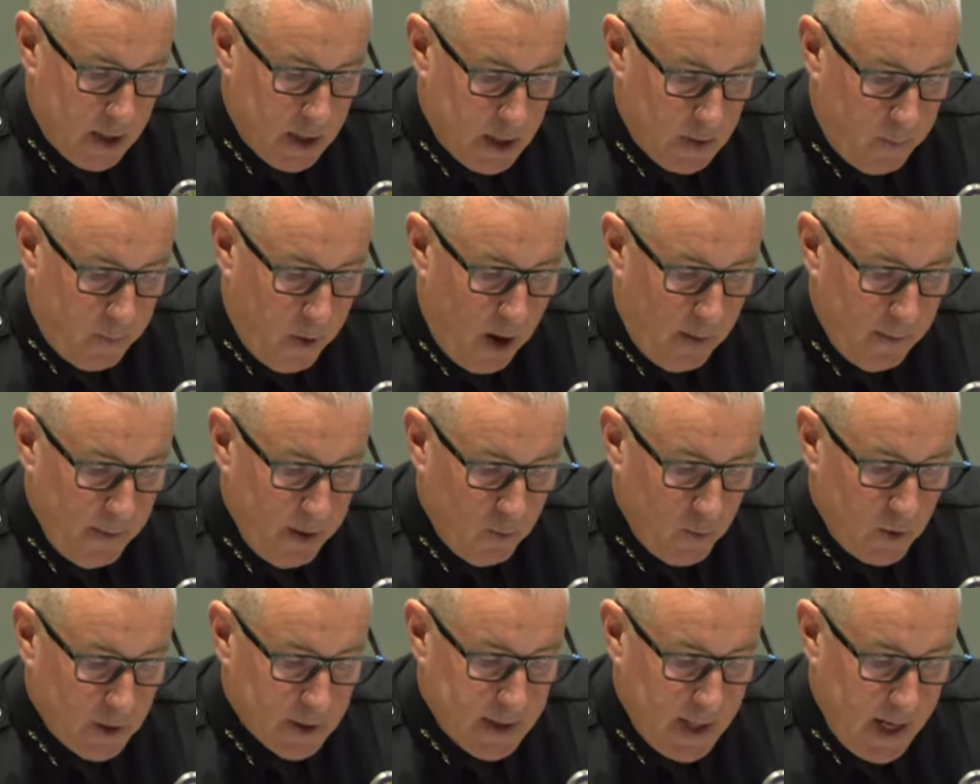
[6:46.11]
the
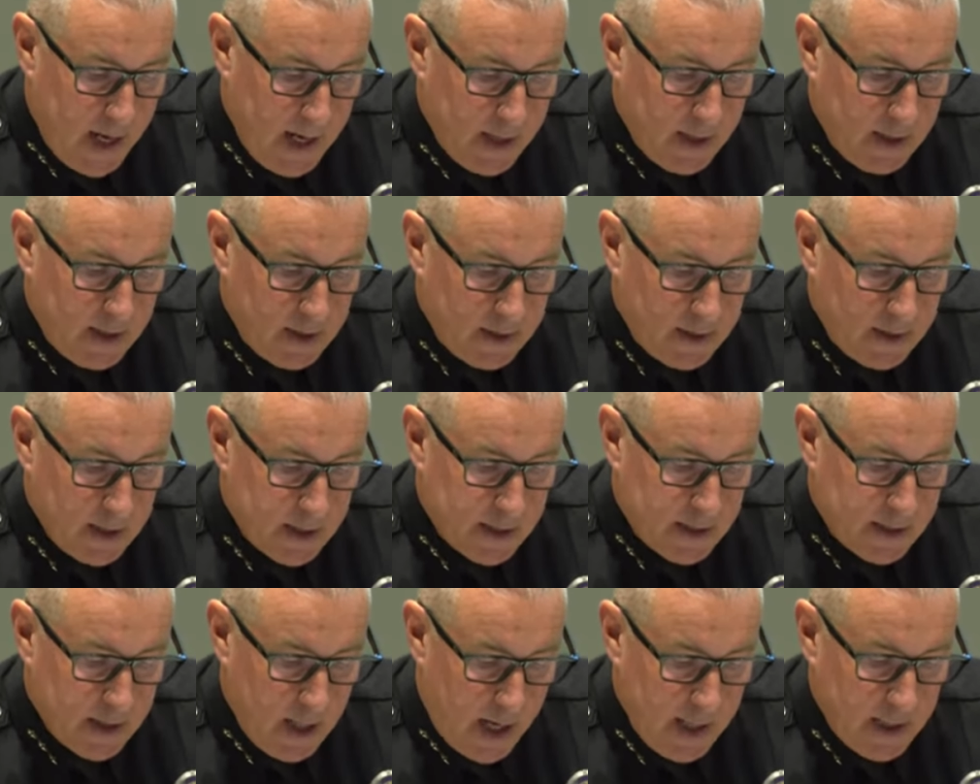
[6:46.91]
department will take
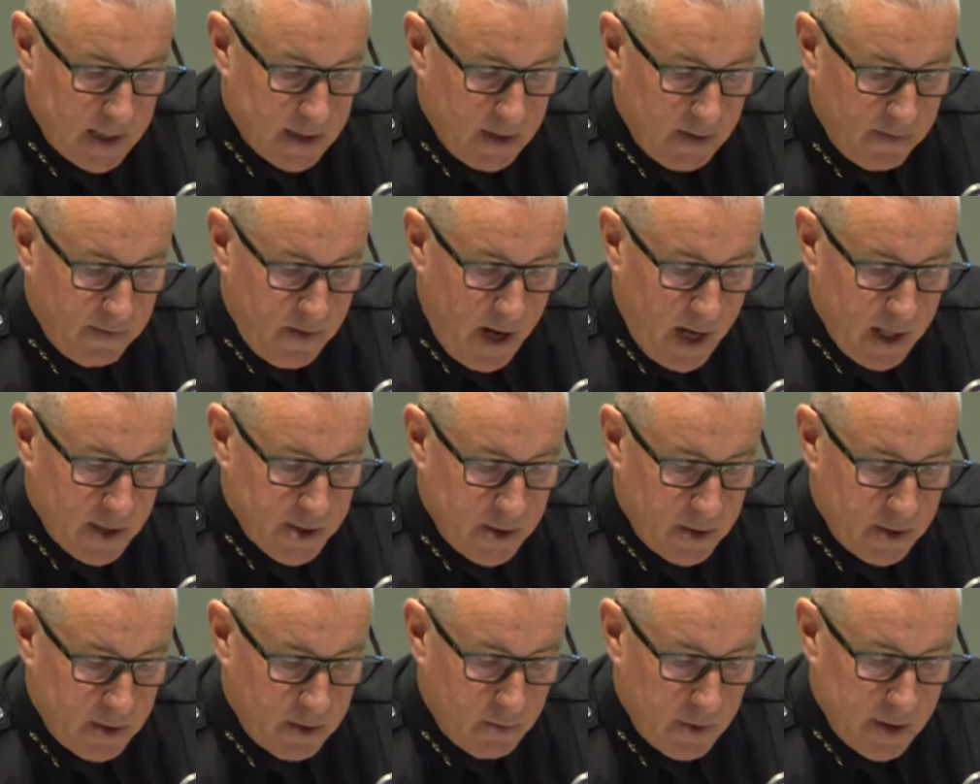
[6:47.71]
decisive
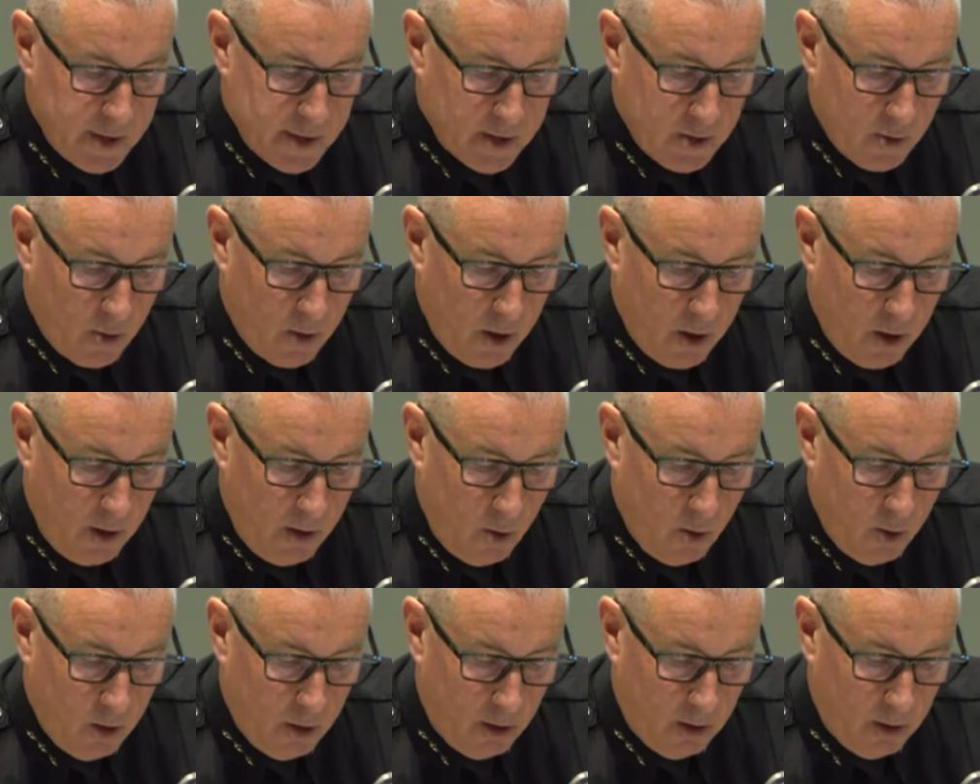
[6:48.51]
action to restore
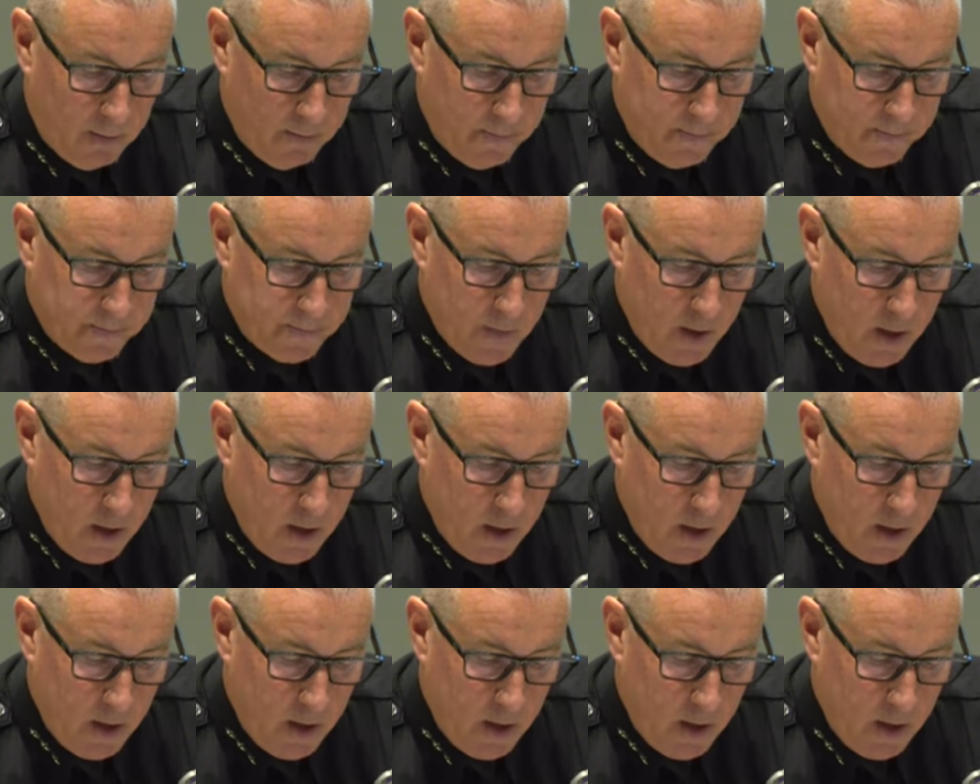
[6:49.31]
our order.